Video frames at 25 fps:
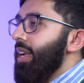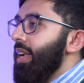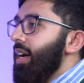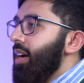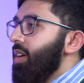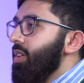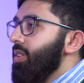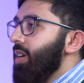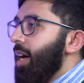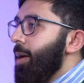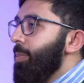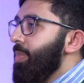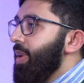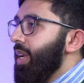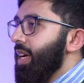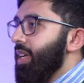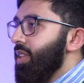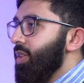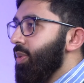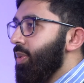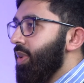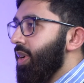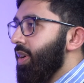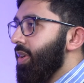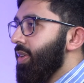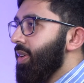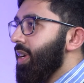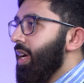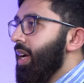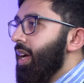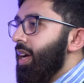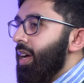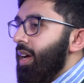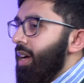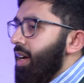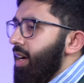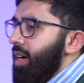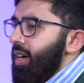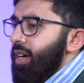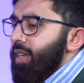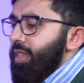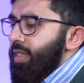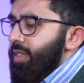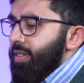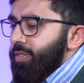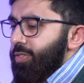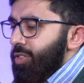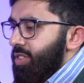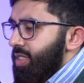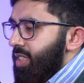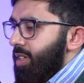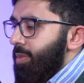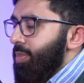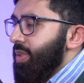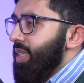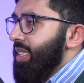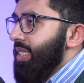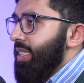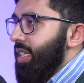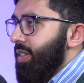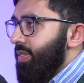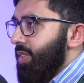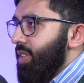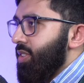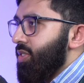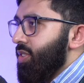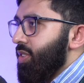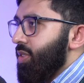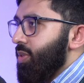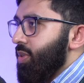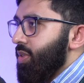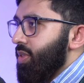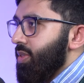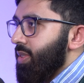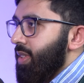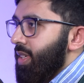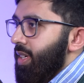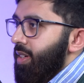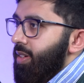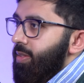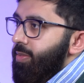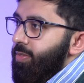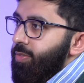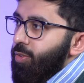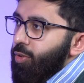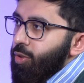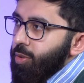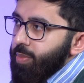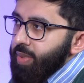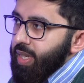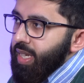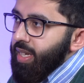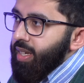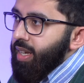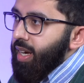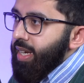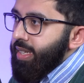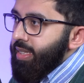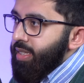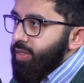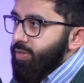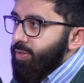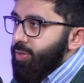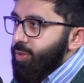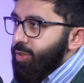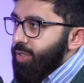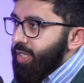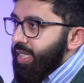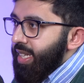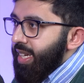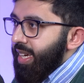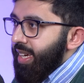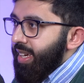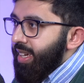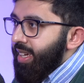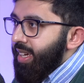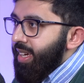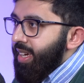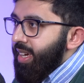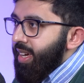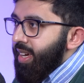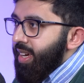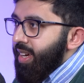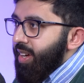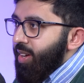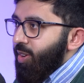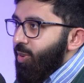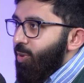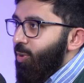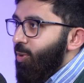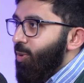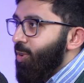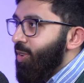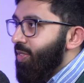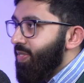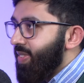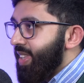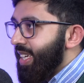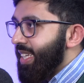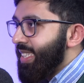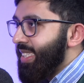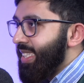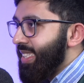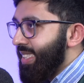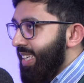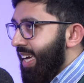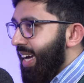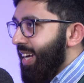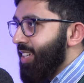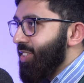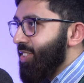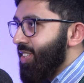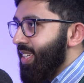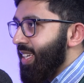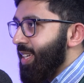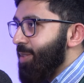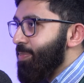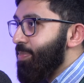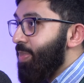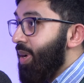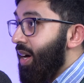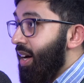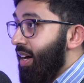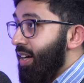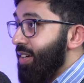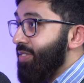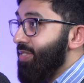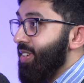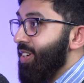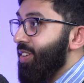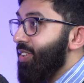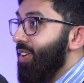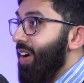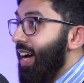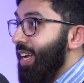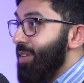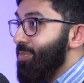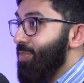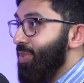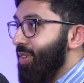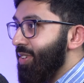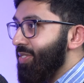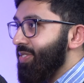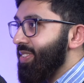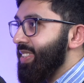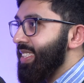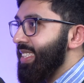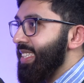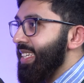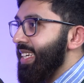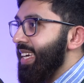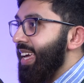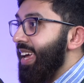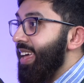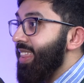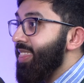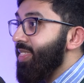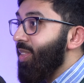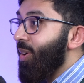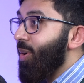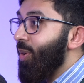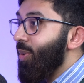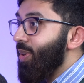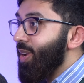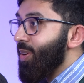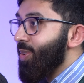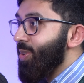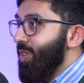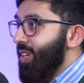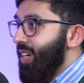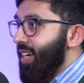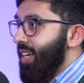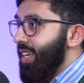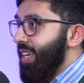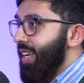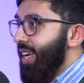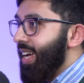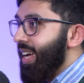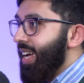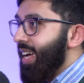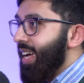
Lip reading: now happening in the world, for example, the state of Israel was formed in 1948. All of this is actually part of a grand prophecy in the Holy Quran.